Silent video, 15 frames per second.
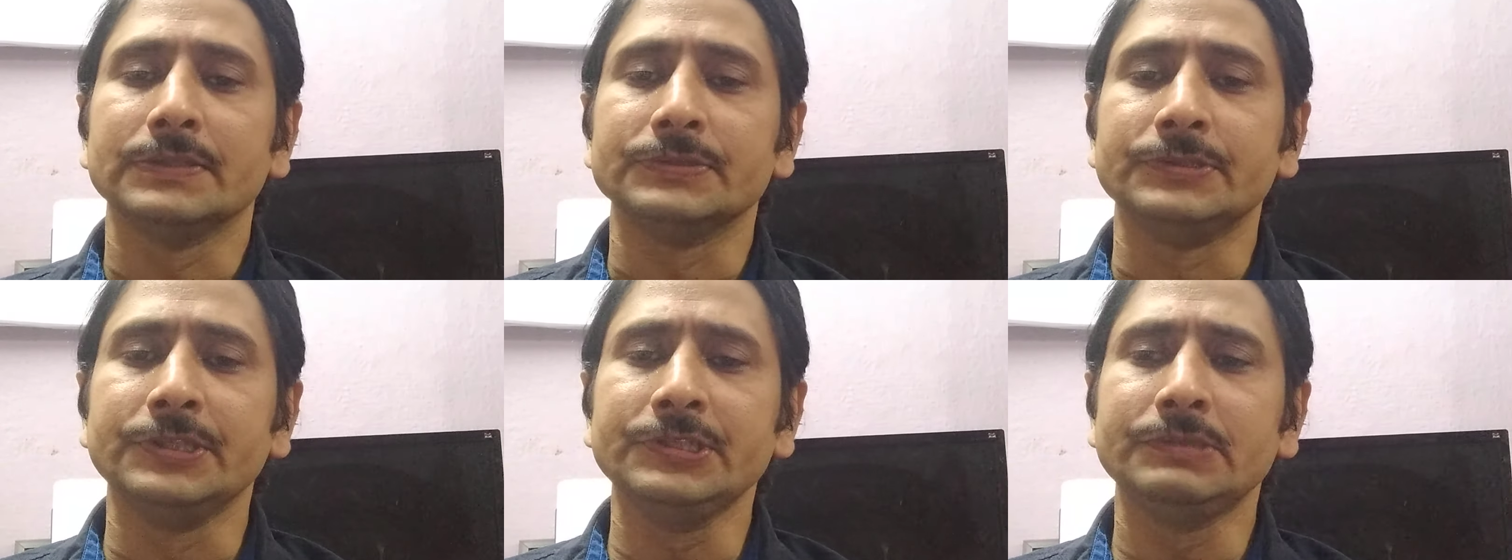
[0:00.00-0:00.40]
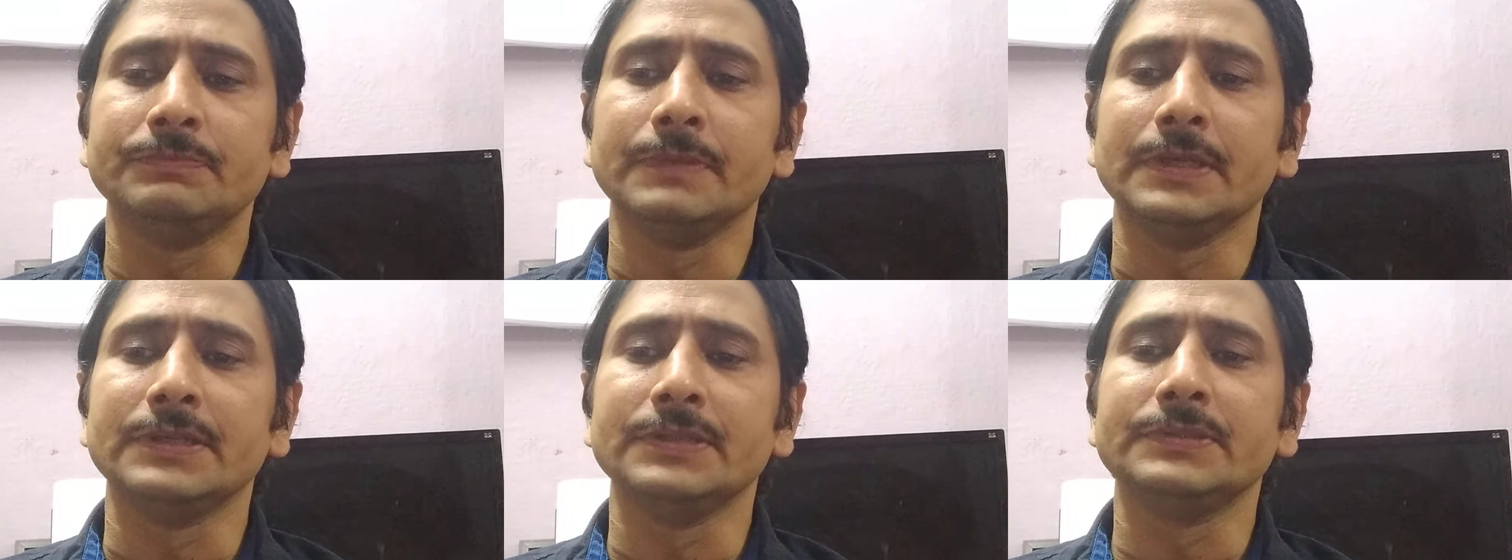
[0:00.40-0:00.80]
This
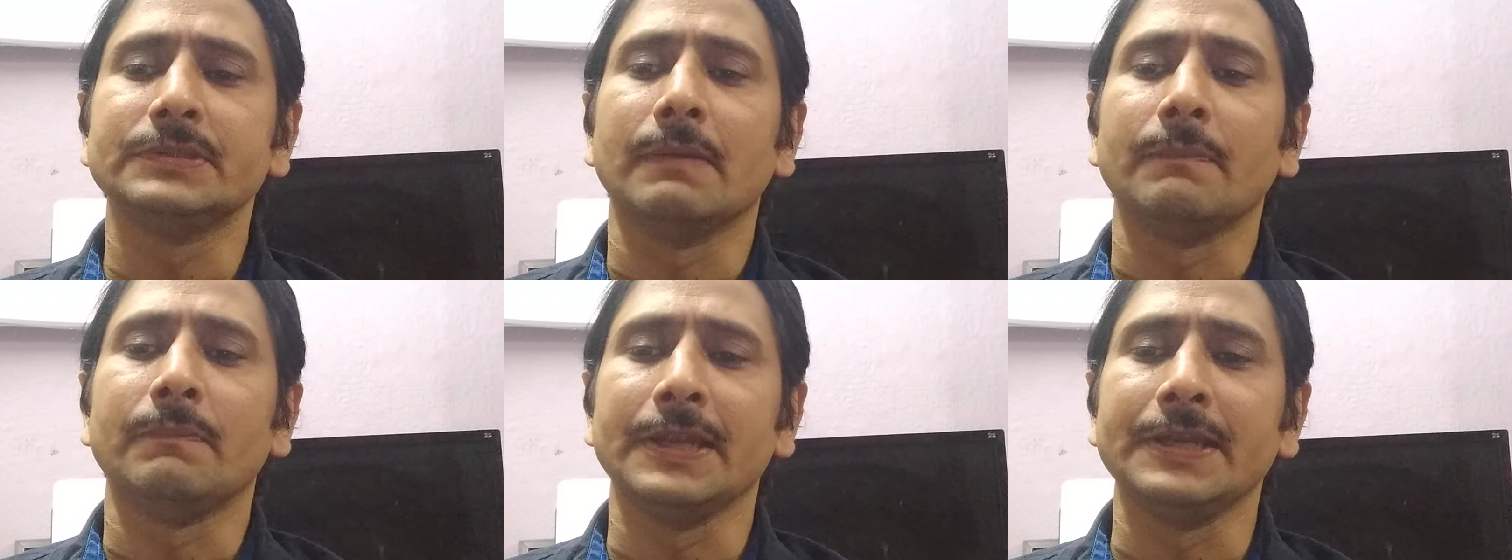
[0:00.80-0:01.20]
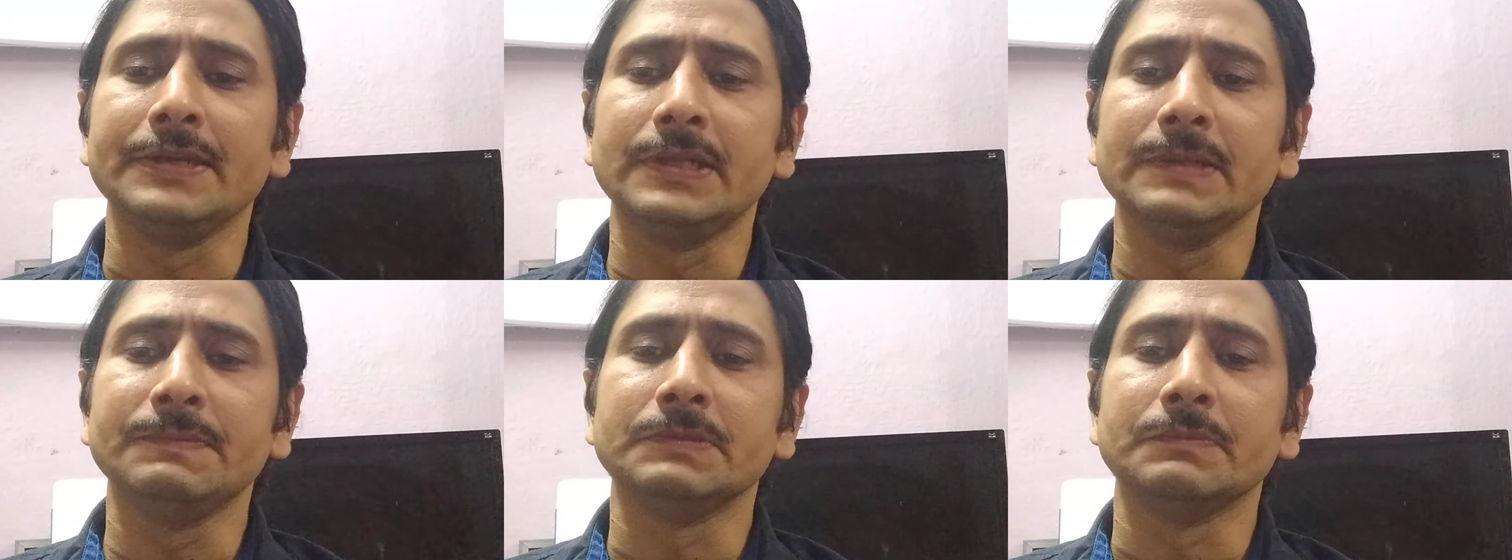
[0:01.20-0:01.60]
means the
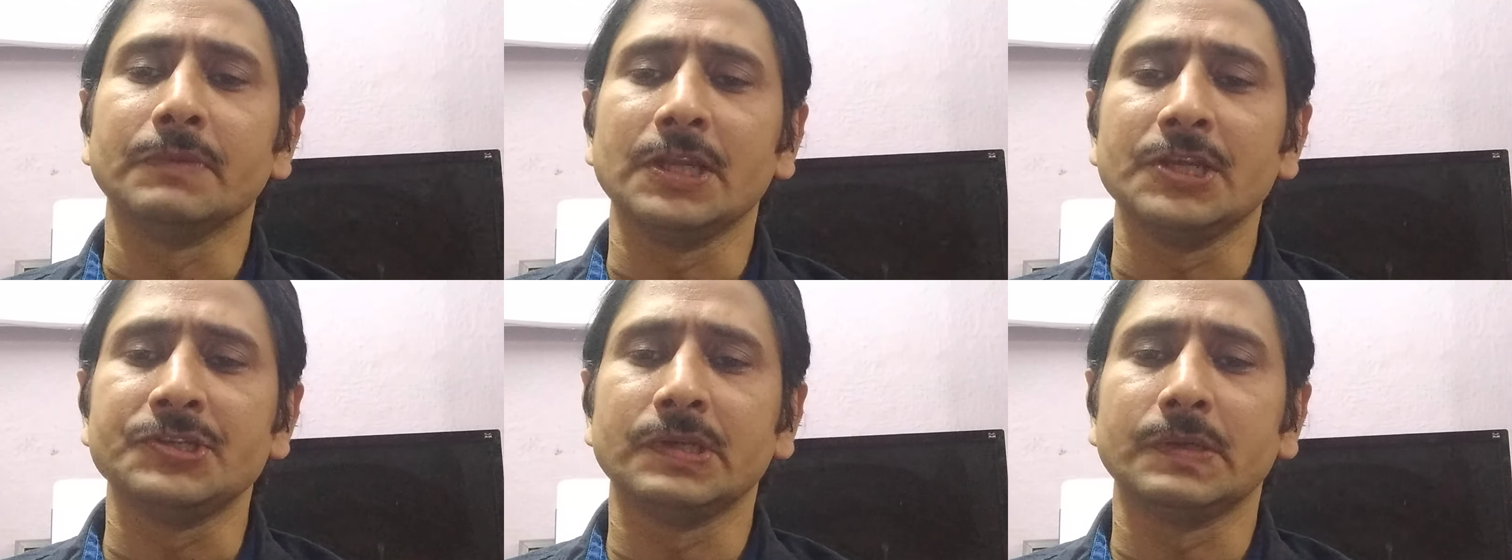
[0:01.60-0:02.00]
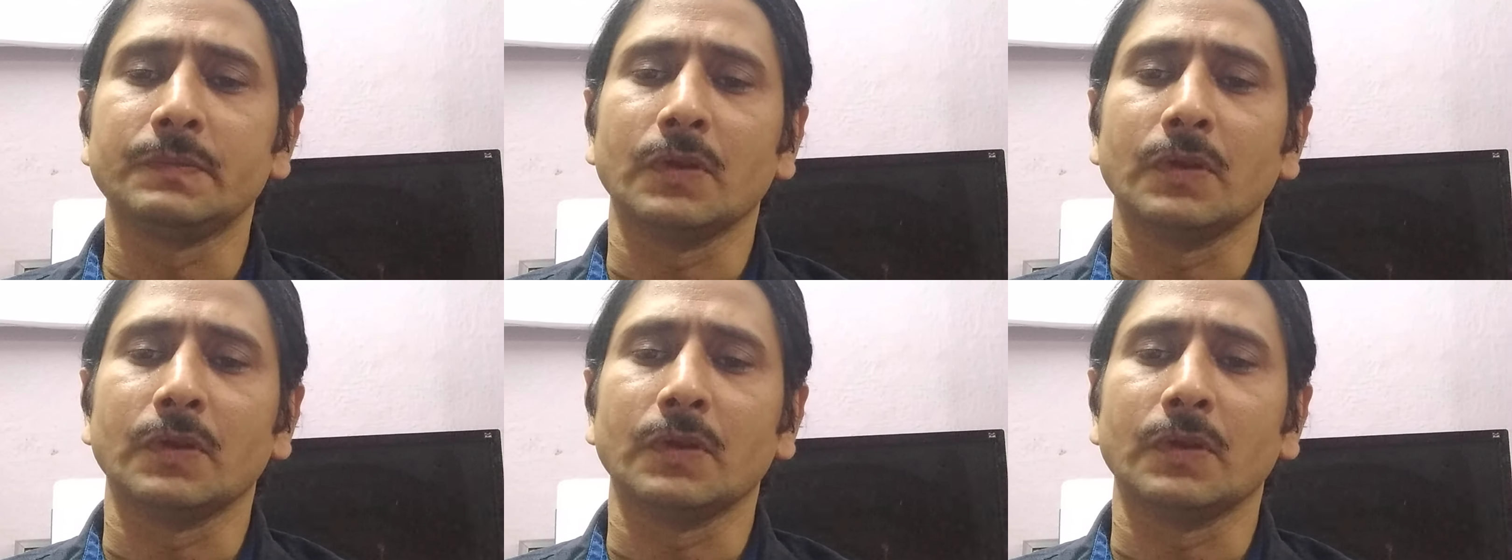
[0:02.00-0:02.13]
plaintiff in malicious